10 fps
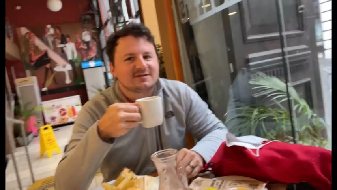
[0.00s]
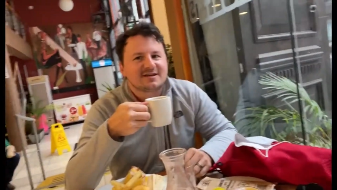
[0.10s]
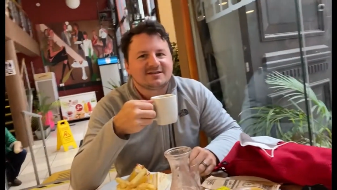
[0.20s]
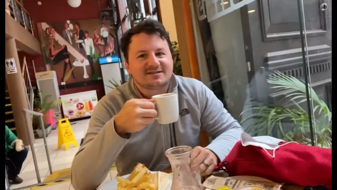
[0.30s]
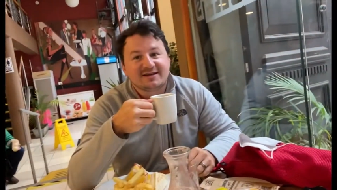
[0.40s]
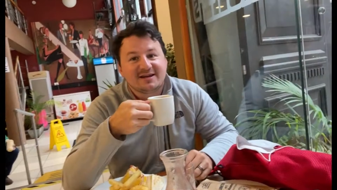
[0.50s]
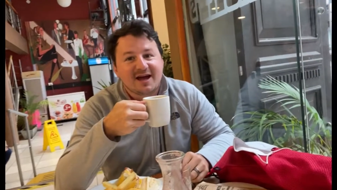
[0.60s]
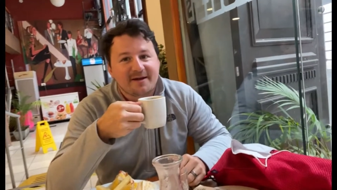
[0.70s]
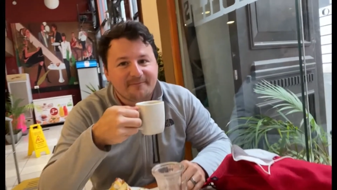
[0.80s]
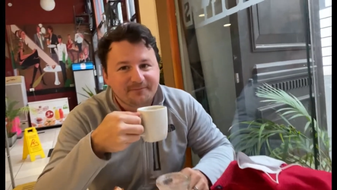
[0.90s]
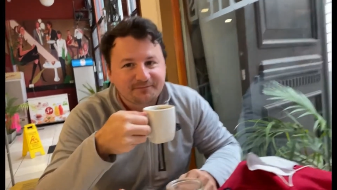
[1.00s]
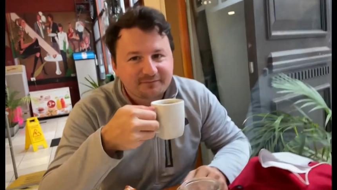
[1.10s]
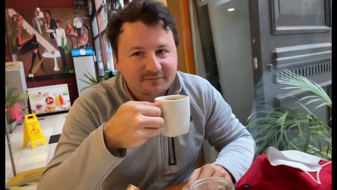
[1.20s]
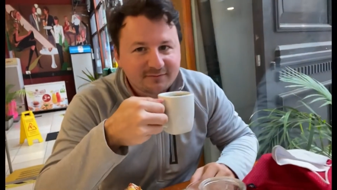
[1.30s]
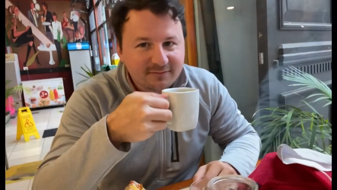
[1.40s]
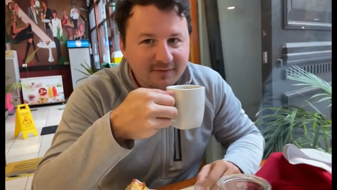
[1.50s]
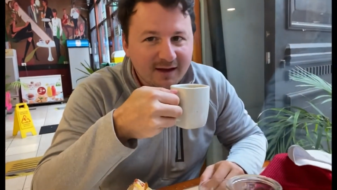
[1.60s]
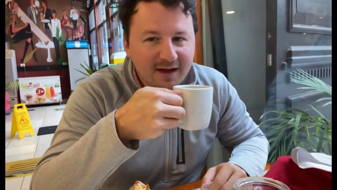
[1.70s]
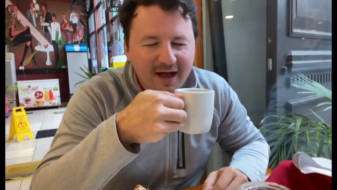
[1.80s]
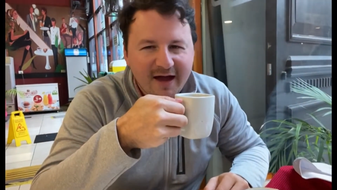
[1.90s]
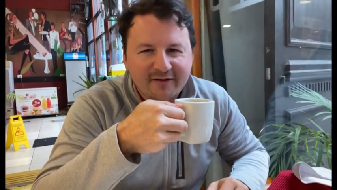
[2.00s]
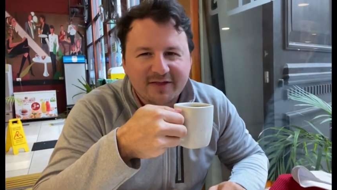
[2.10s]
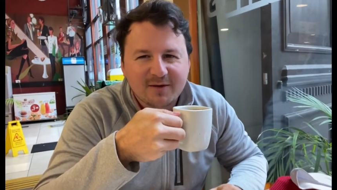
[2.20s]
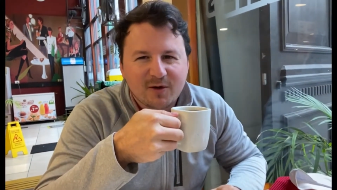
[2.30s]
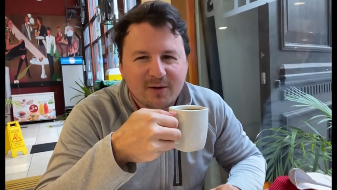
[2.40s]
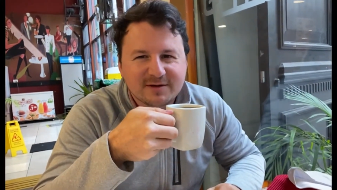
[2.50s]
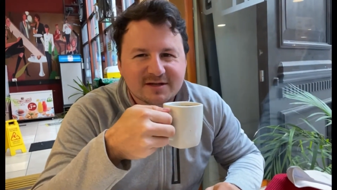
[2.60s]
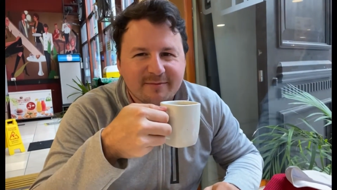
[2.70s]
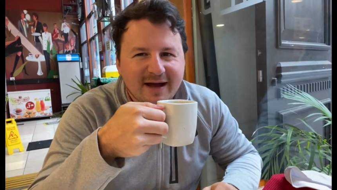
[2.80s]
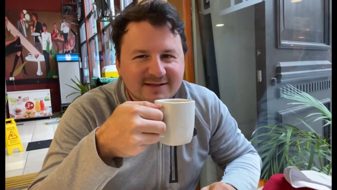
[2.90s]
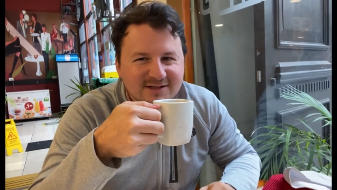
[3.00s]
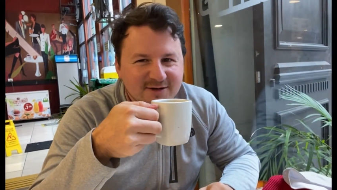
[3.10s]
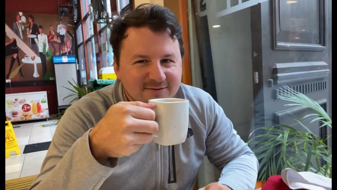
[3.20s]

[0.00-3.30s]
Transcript: like slowing down. Everything will always come back to you.